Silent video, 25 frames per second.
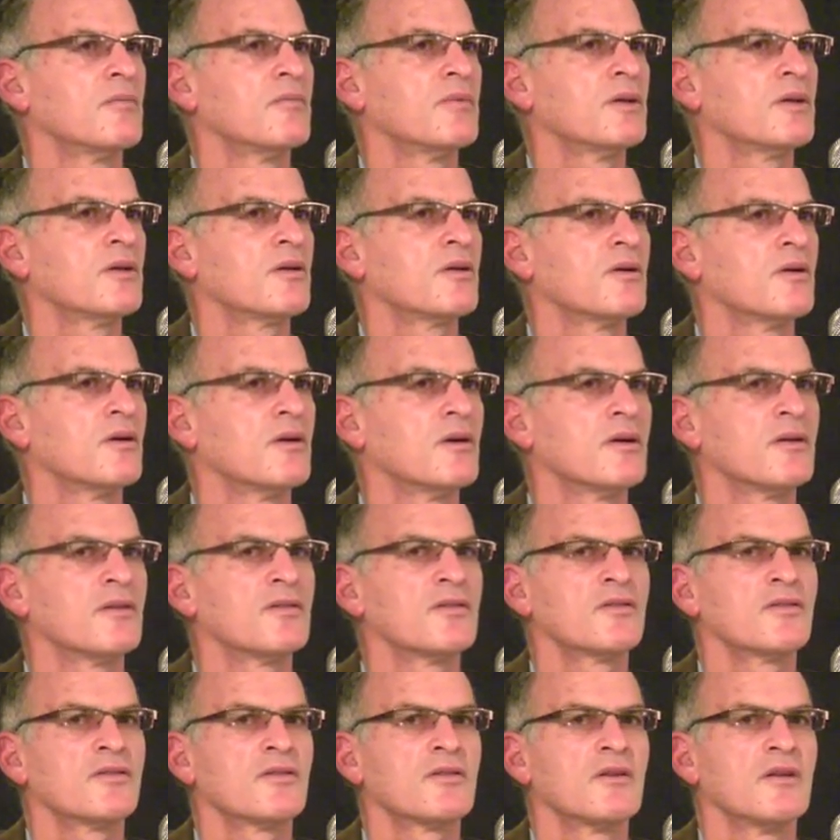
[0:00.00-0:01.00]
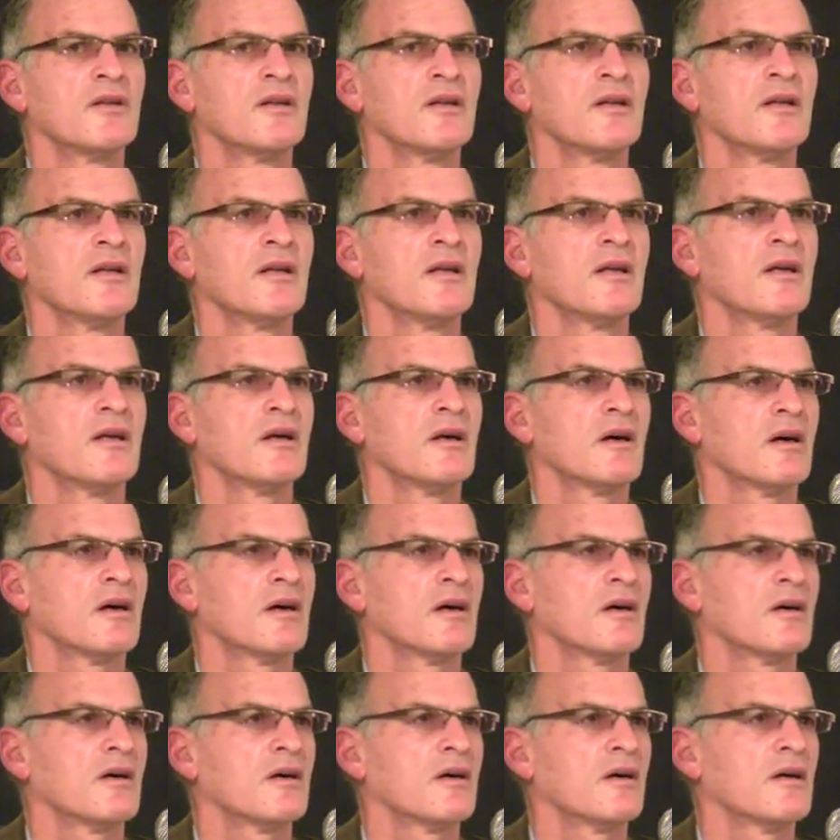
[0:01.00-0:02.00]
because
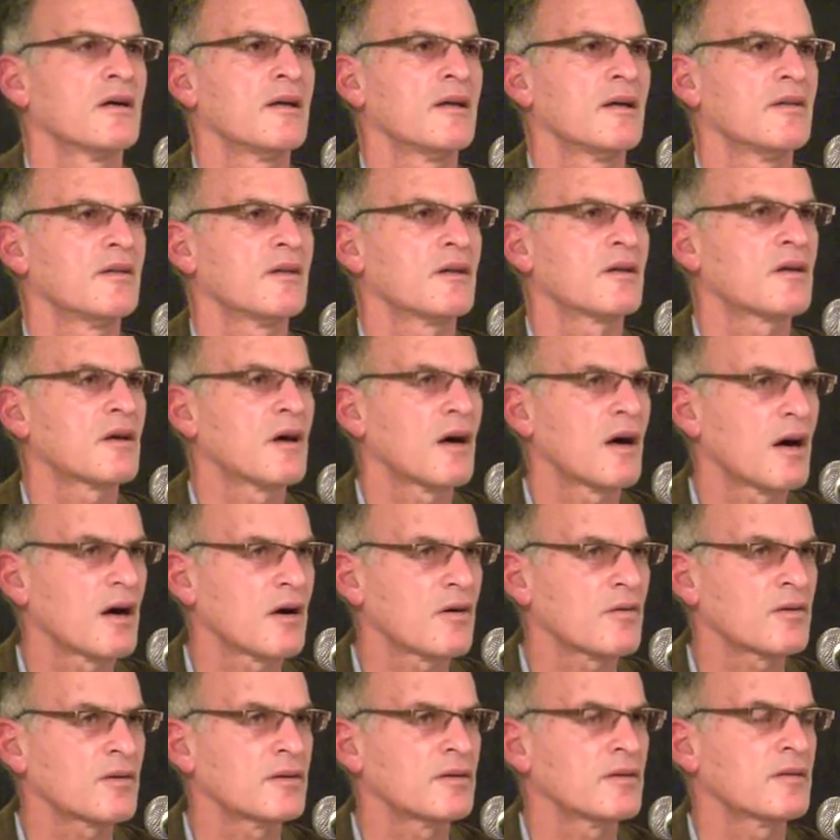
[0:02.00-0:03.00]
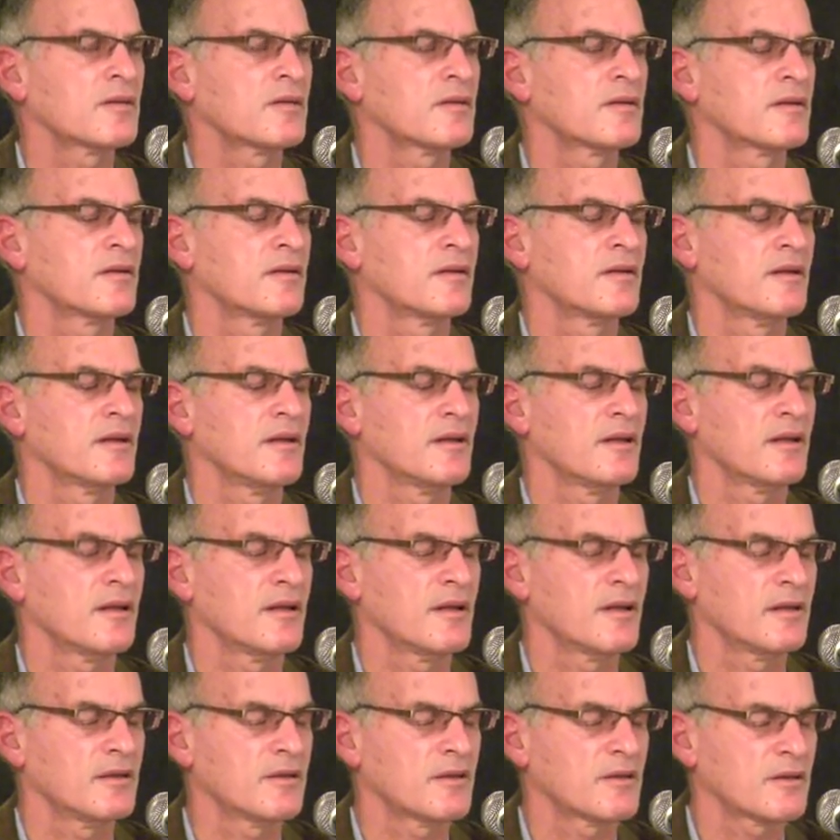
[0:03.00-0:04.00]
in the current
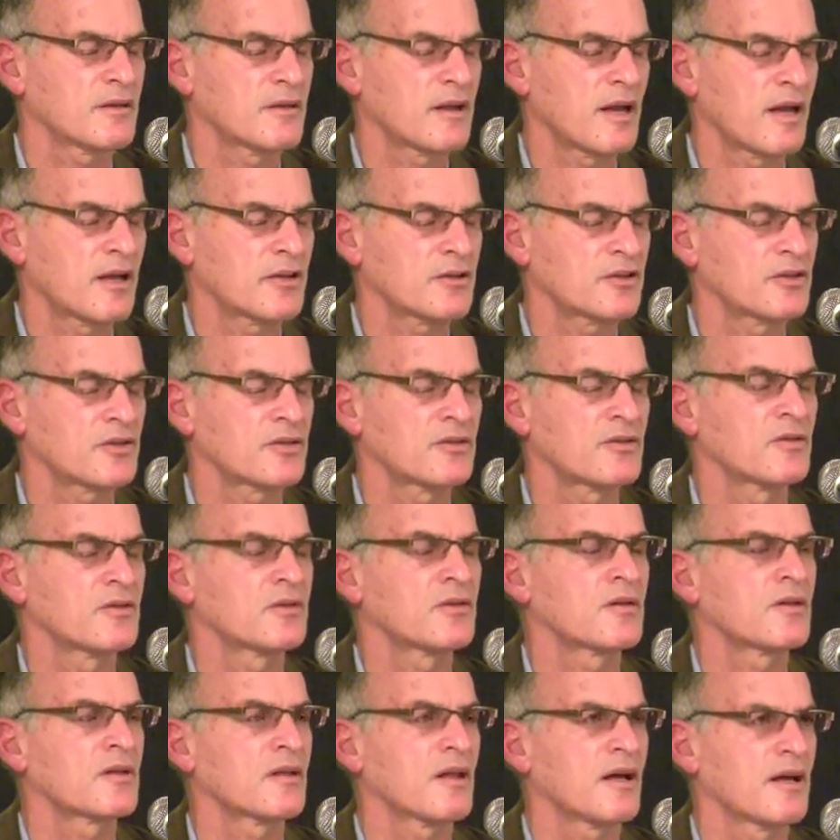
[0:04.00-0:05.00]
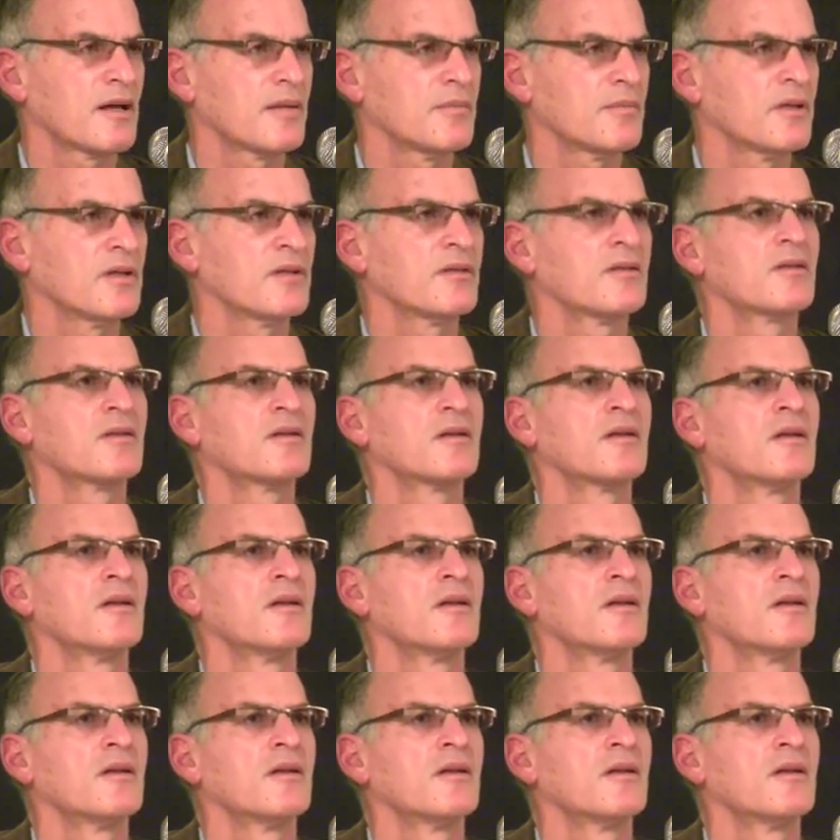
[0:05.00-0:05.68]
international climate,